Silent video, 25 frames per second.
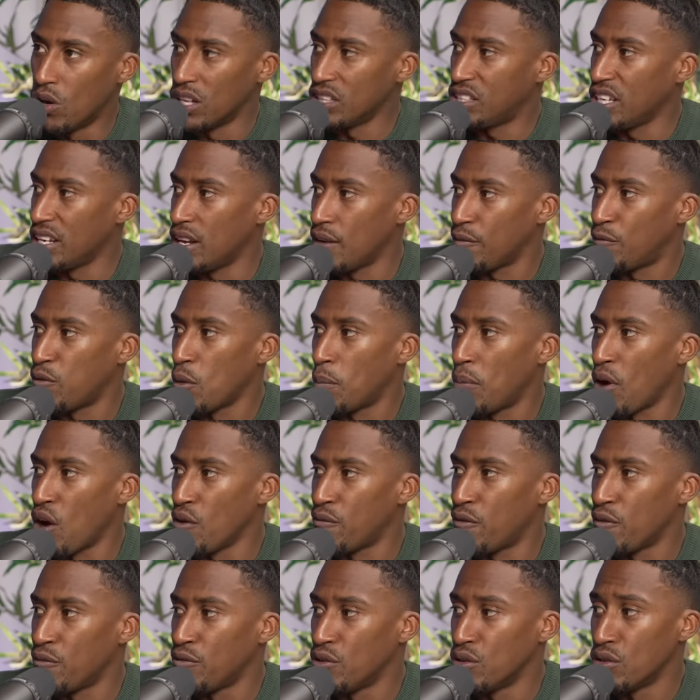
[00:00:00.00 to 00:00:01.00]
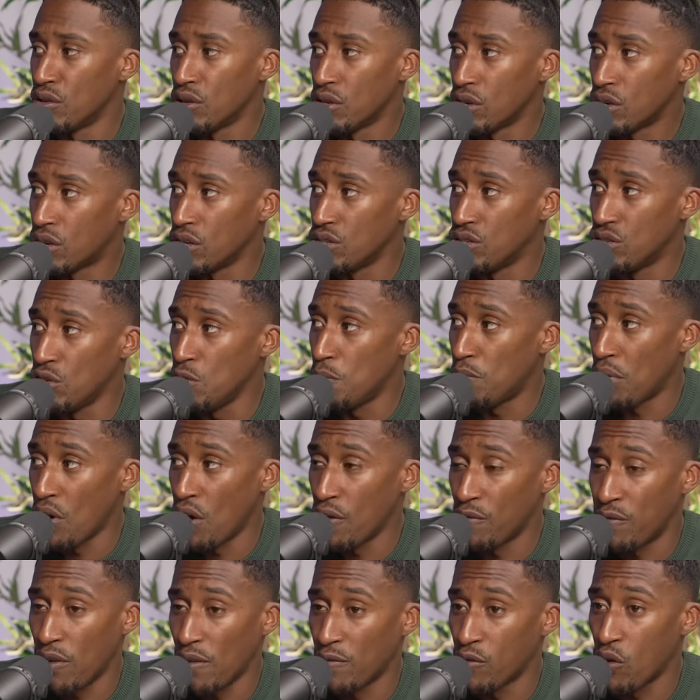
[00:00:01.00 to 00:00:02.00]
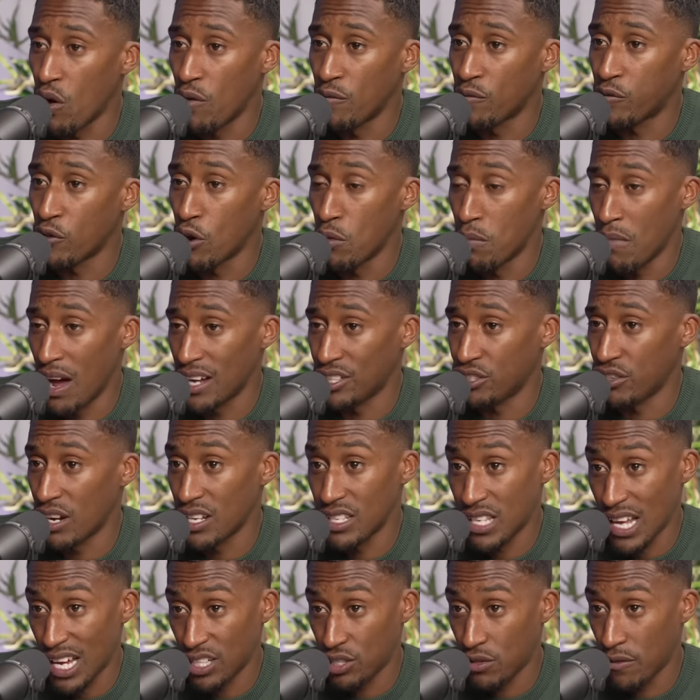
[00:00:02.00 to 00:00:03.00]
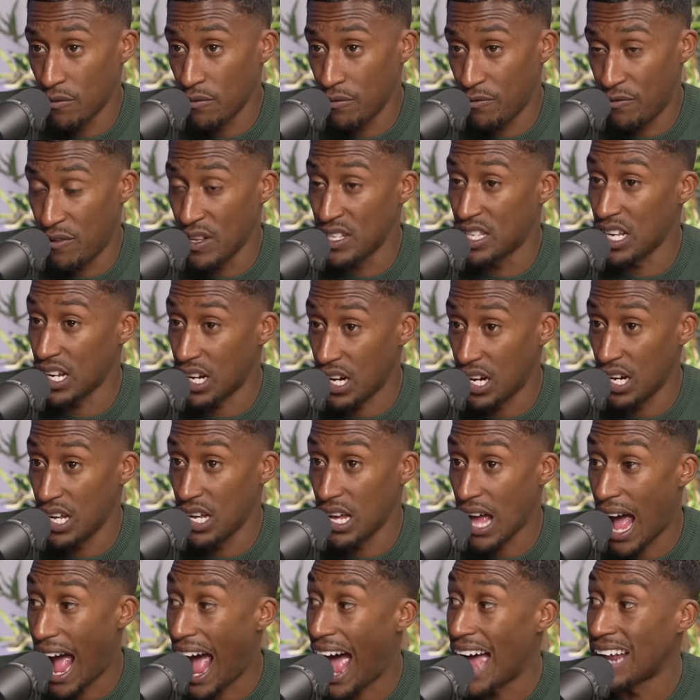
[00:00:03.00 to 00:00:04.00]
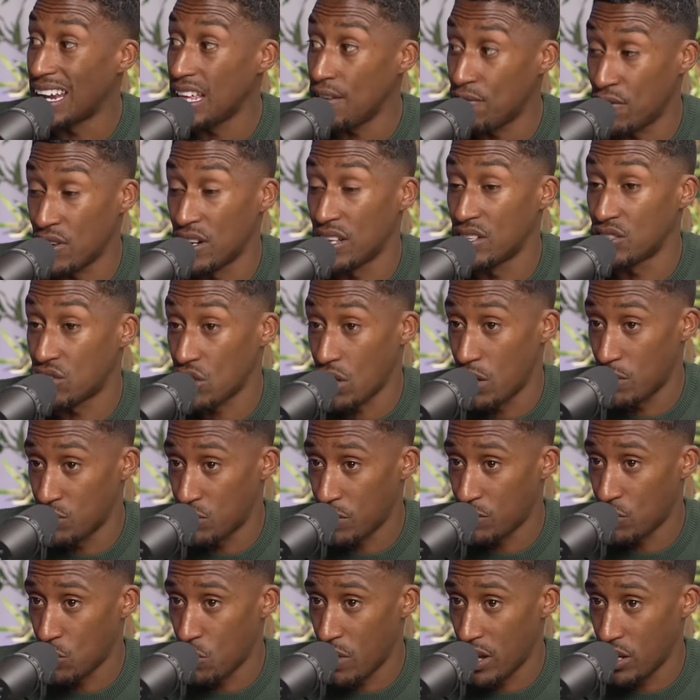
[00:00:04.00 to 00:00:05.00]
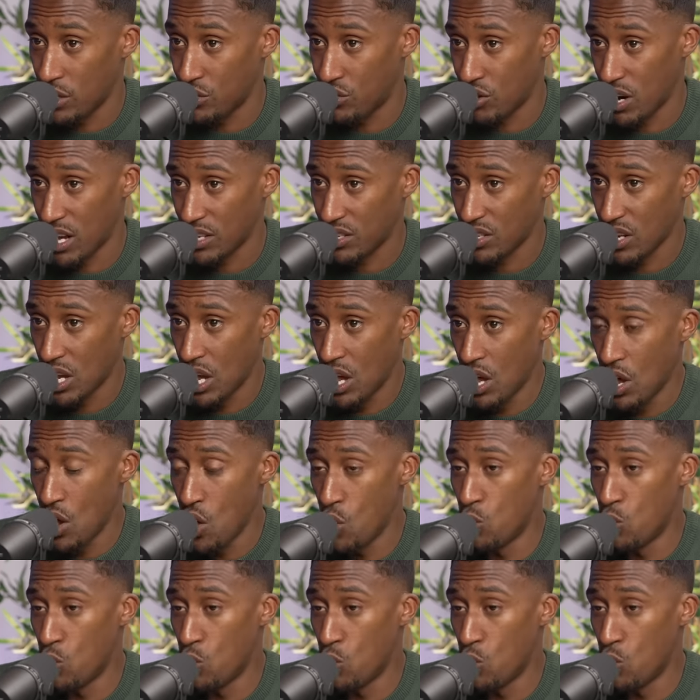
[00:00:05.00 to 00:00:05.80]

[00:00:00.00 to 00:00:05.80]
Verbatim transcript: What did it for both of you? Because you both have gone through a mad transaction physically and even in terms of the way you dress.